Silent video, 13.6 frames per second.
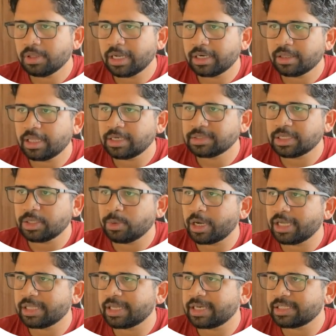that there is a UI,
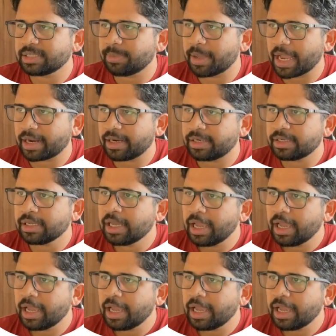there is a backend,